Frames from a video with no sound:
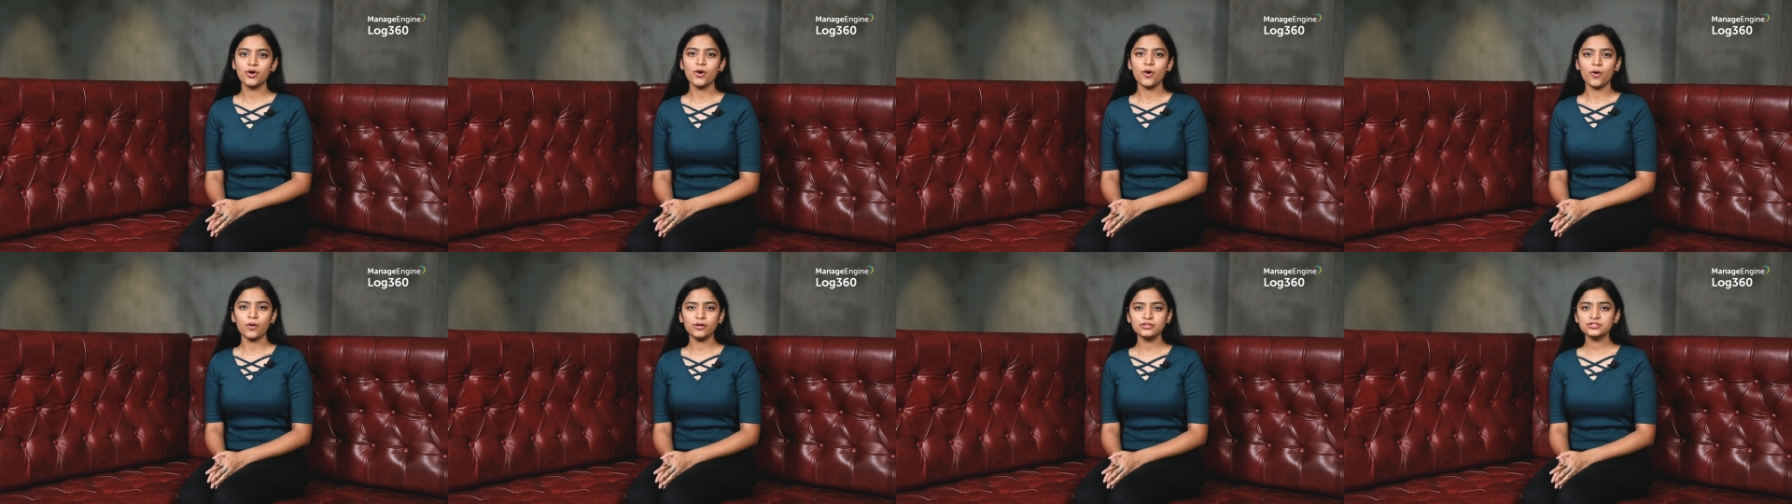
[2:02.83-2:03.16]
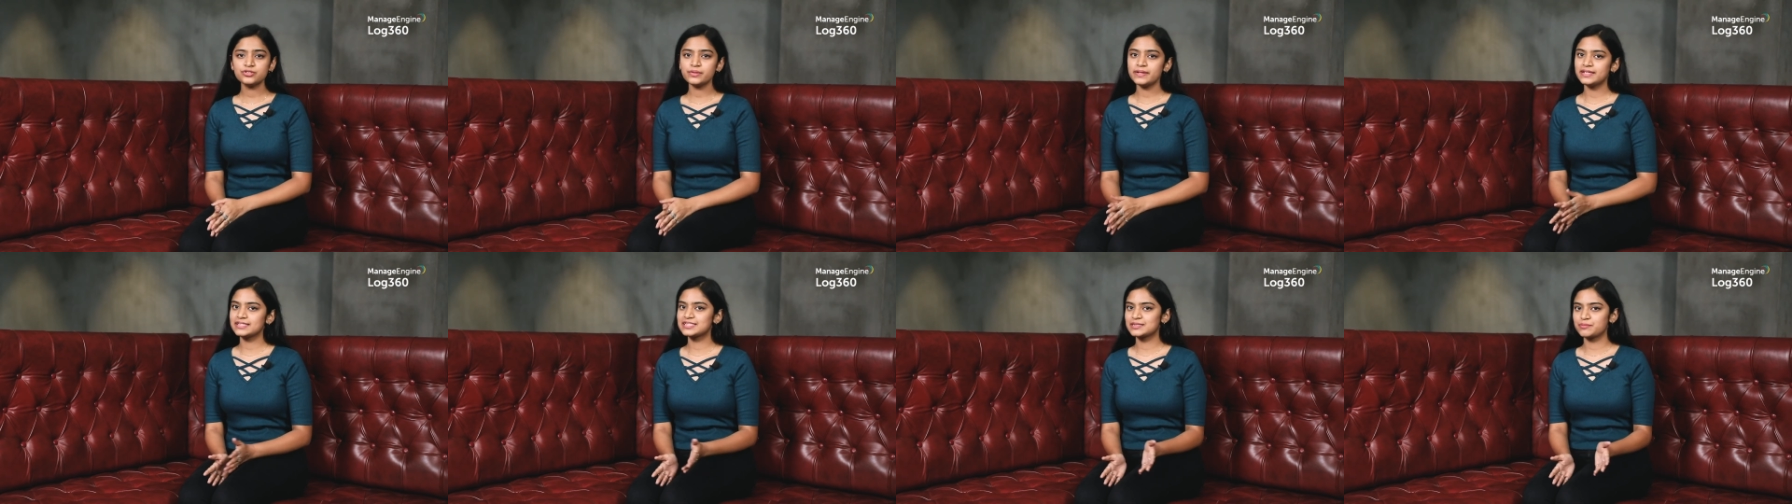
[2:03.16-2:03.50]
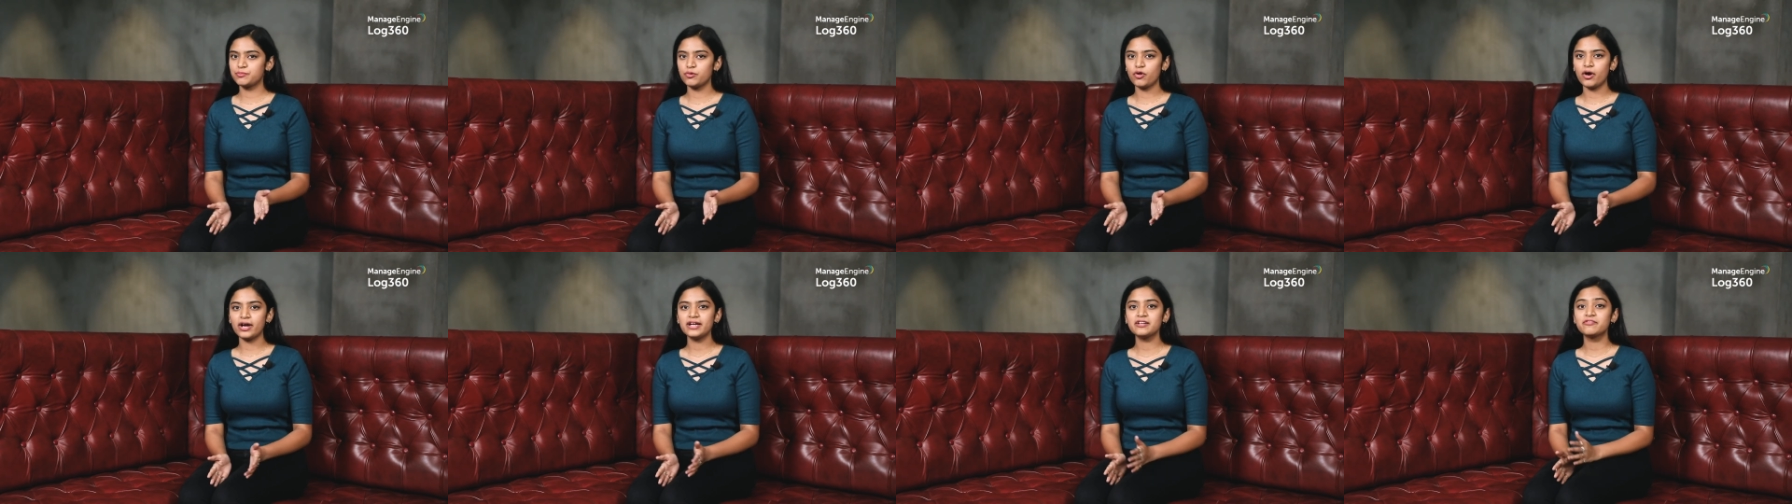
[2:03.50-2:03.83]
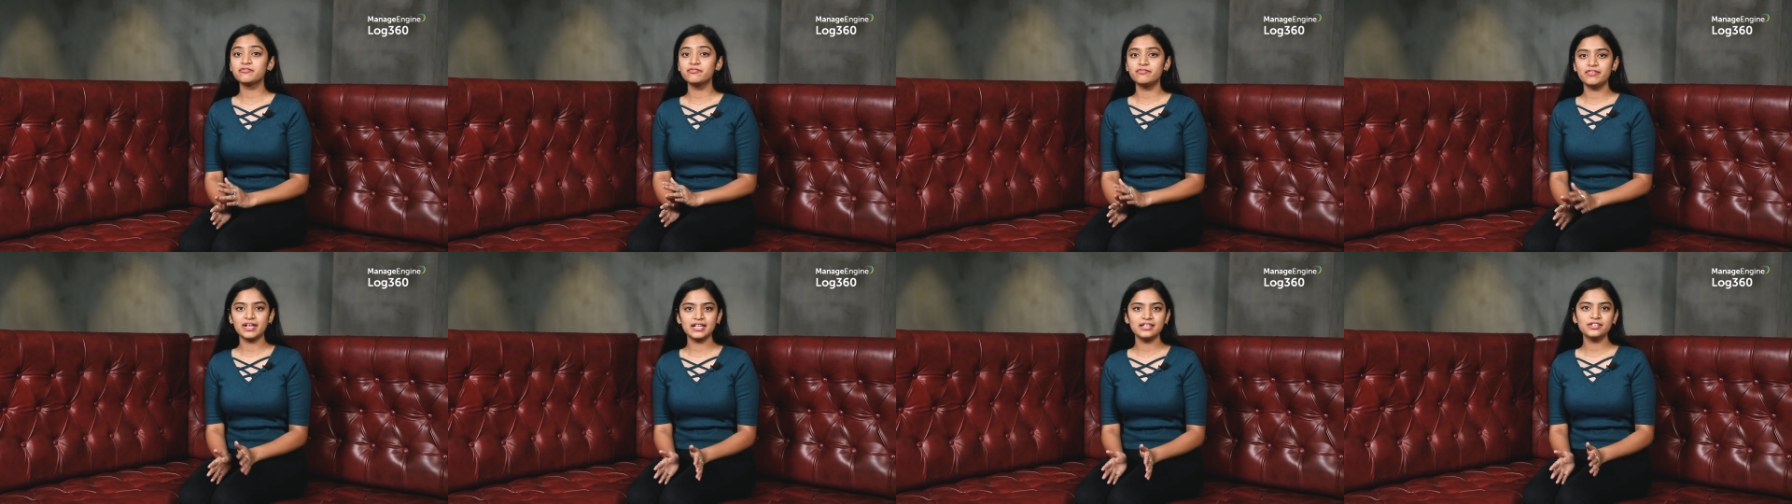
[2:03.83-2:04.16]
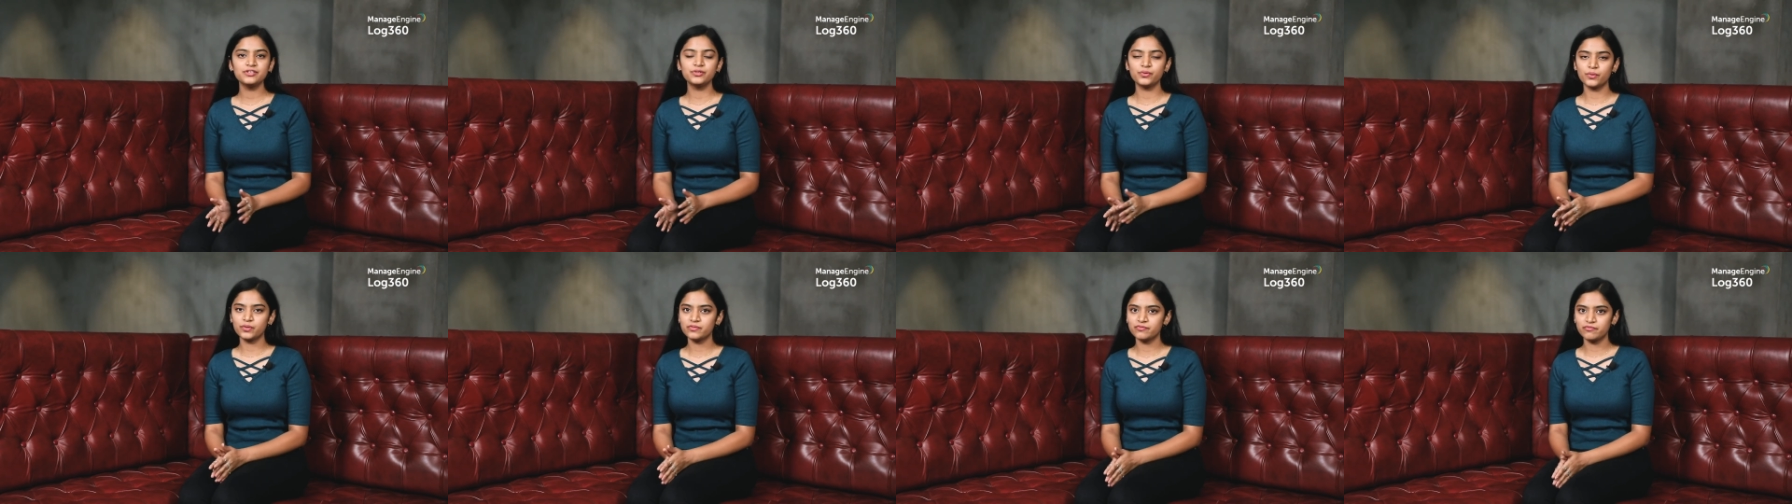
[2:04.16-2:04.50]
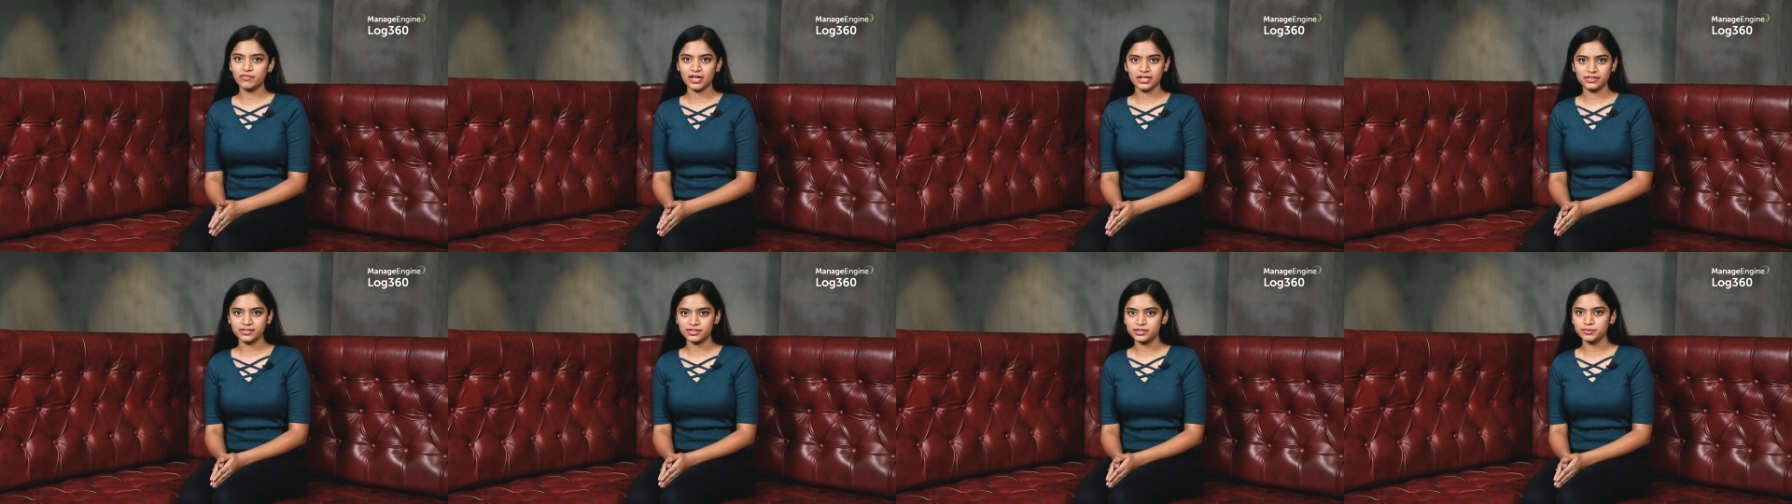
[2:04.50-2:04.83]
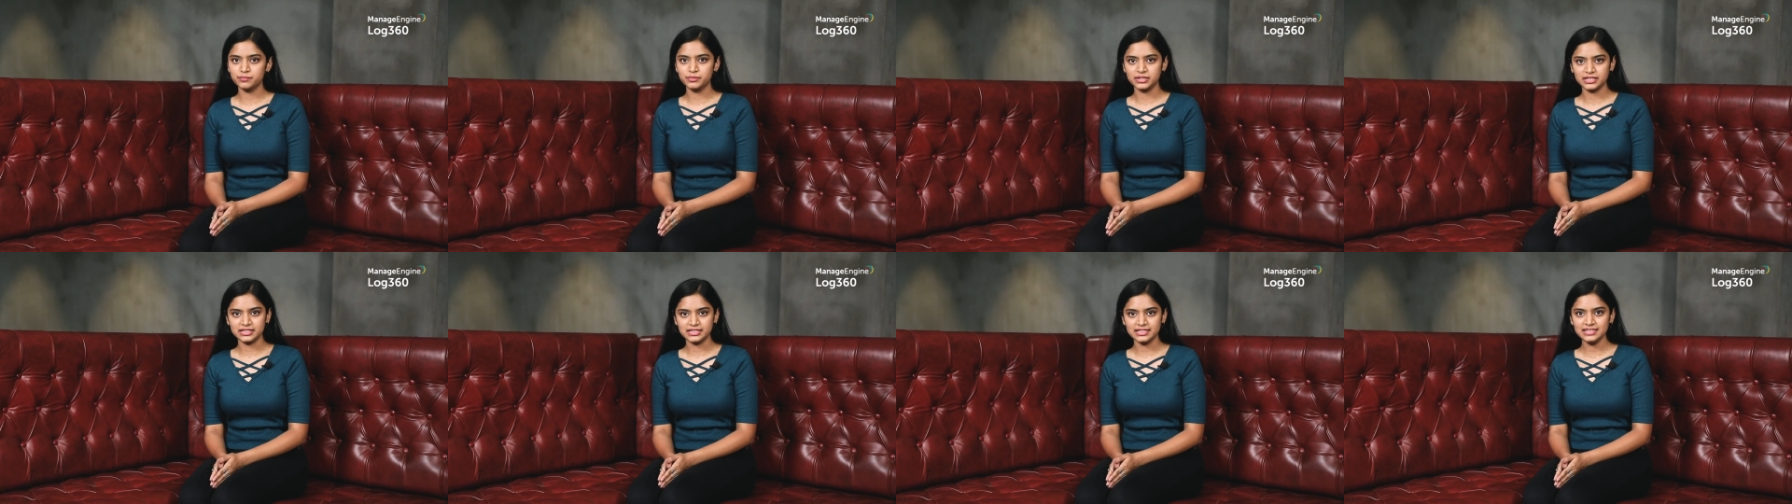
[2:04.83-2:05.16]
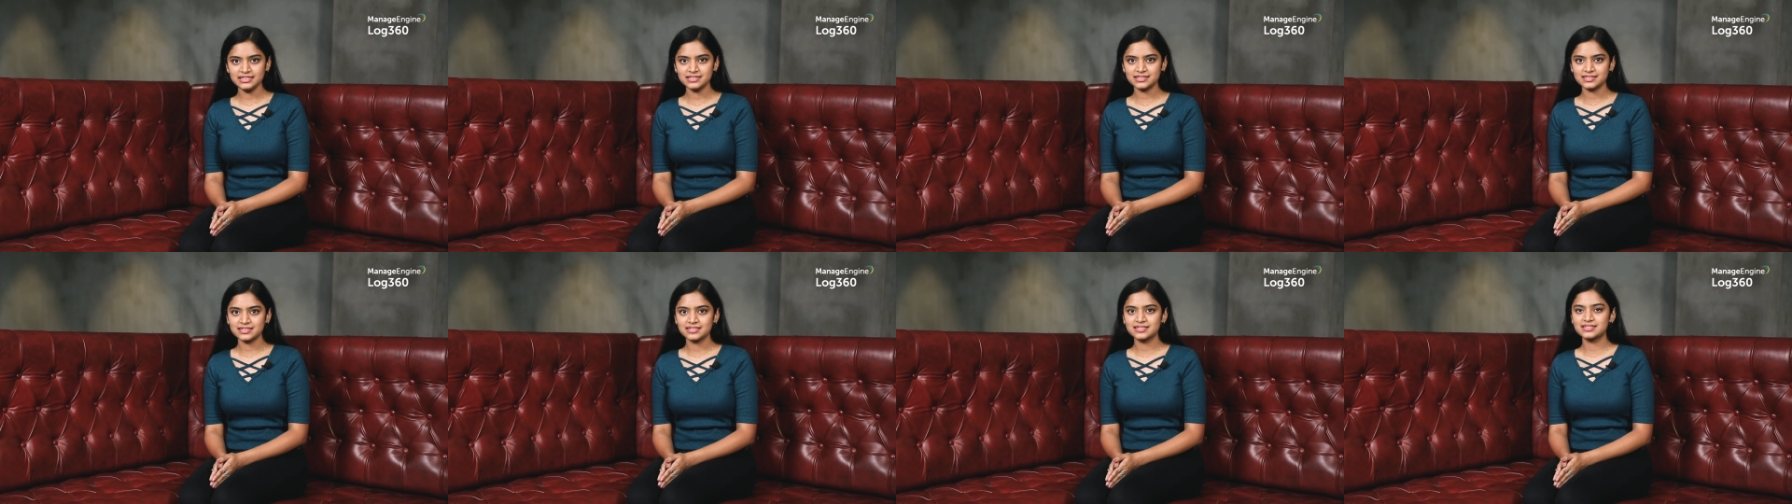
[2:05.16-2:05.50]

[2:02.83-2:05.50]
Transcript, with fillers: also exploit well-known vulnerabilities,